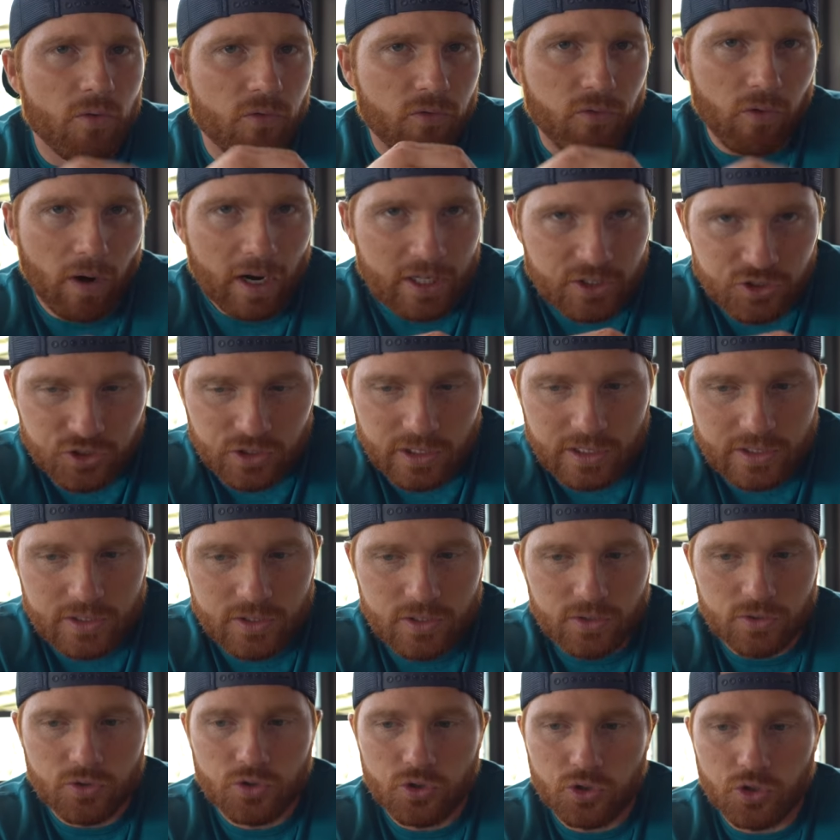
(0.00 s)

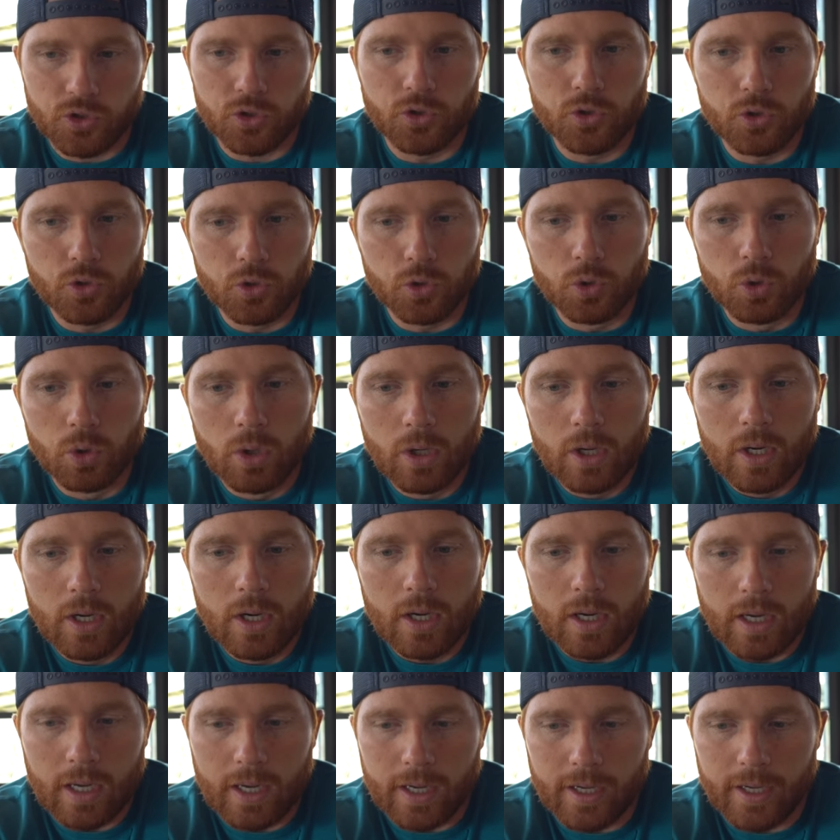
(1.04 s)
freshness to
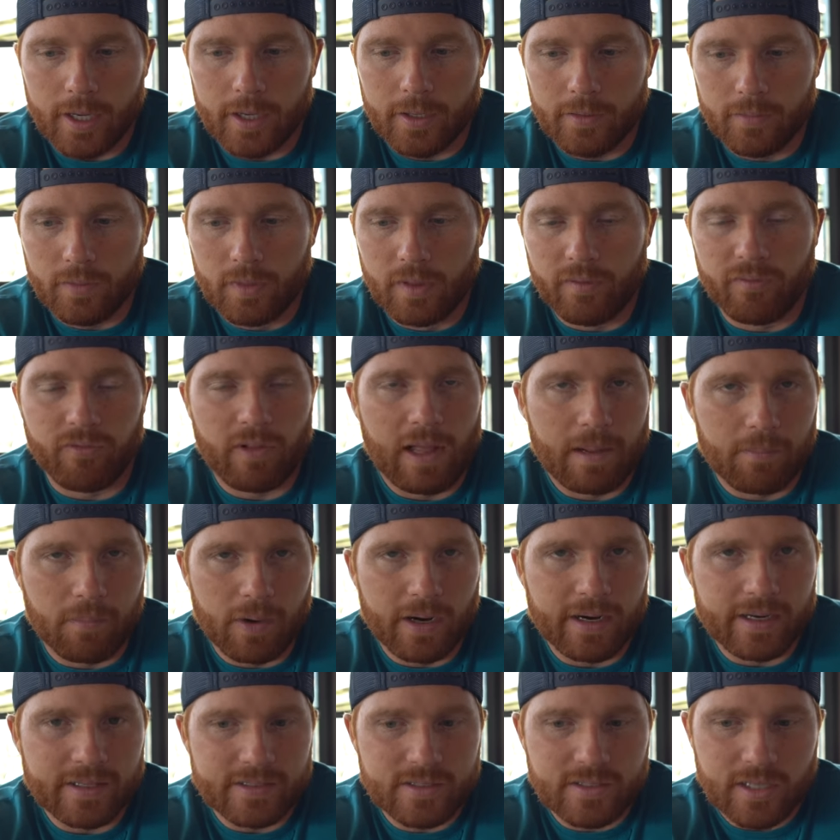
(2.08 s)
uh, the
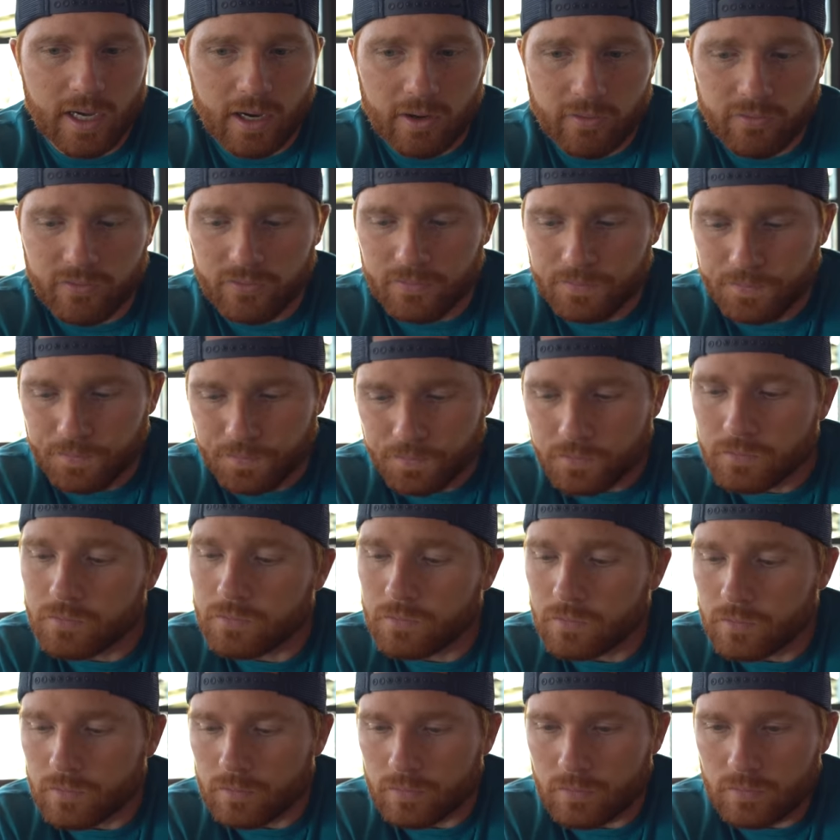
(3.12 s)
flatbread itself.
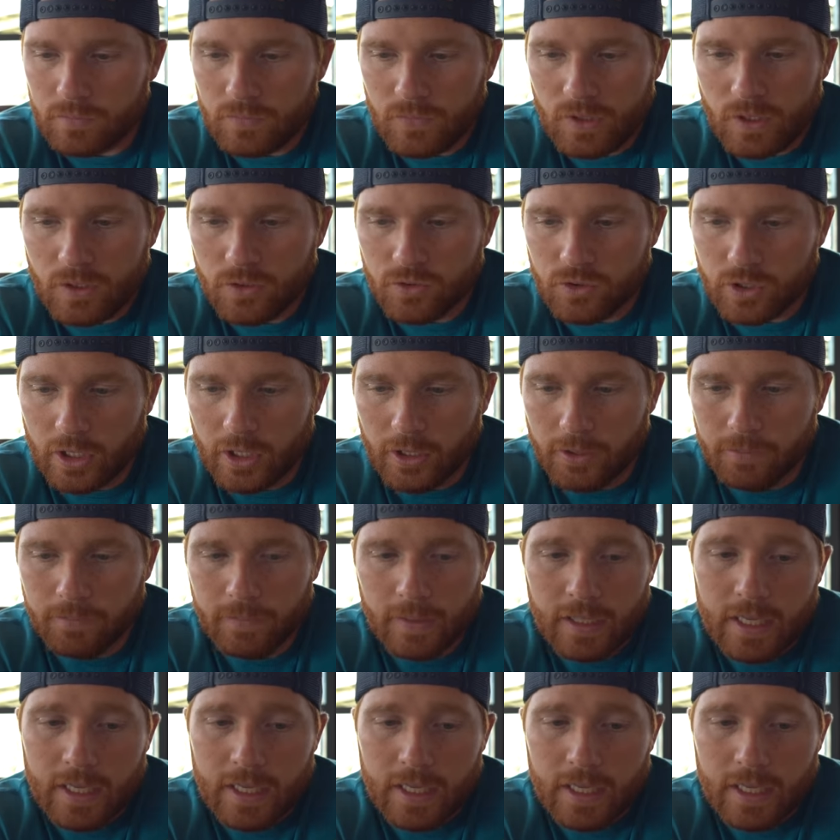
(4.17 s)
So